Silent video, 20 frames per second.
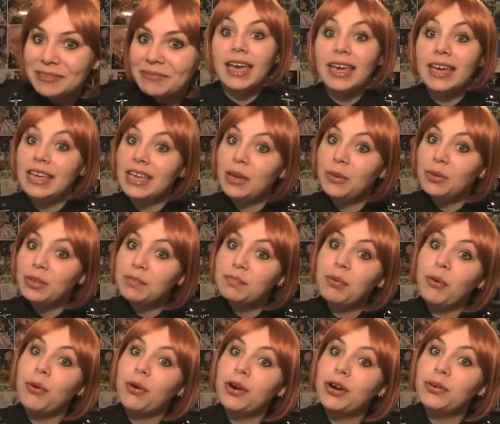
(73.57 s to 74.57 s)
He was
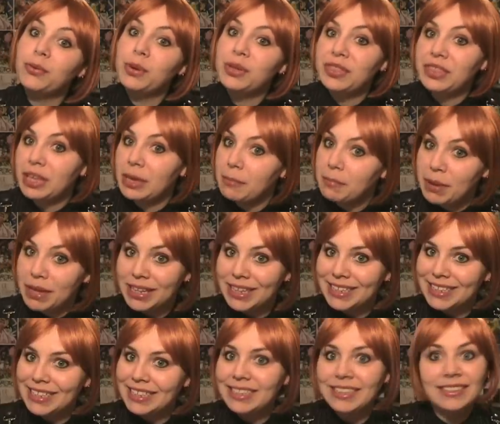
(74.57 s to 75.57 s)
born with the
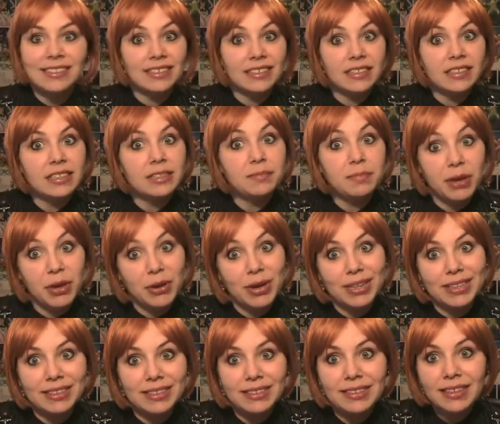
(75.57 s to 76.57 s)
ability to see
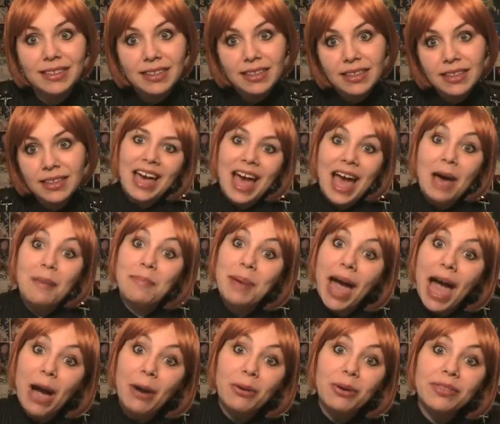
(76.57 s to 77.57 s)
spirits, a
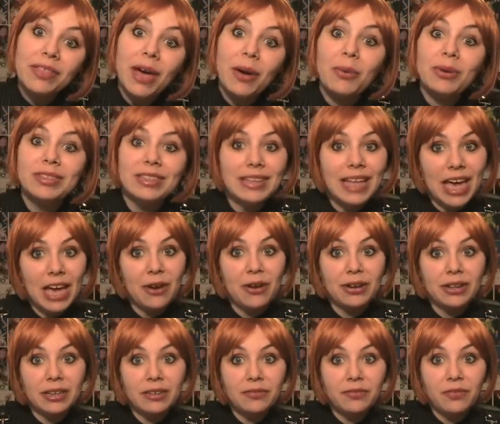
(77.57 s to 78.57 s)
power that was
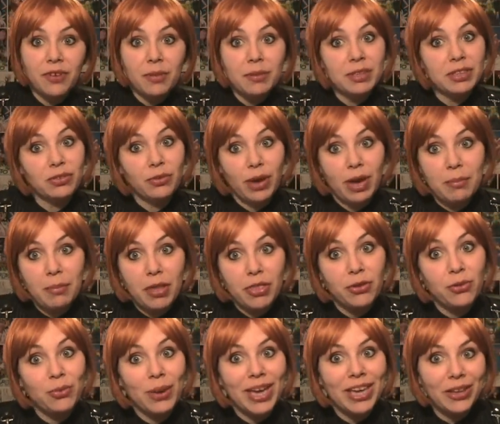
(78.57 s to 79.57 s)
inherited from his
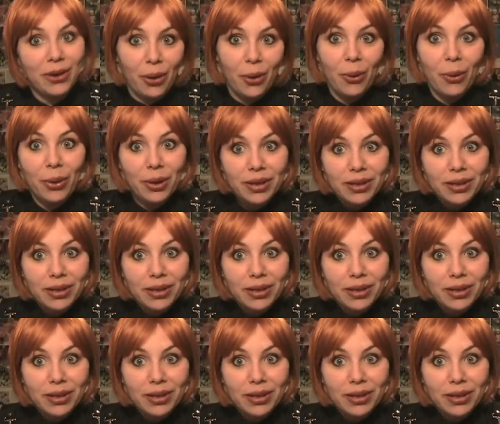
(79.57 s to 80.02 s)
grandmother Reiko.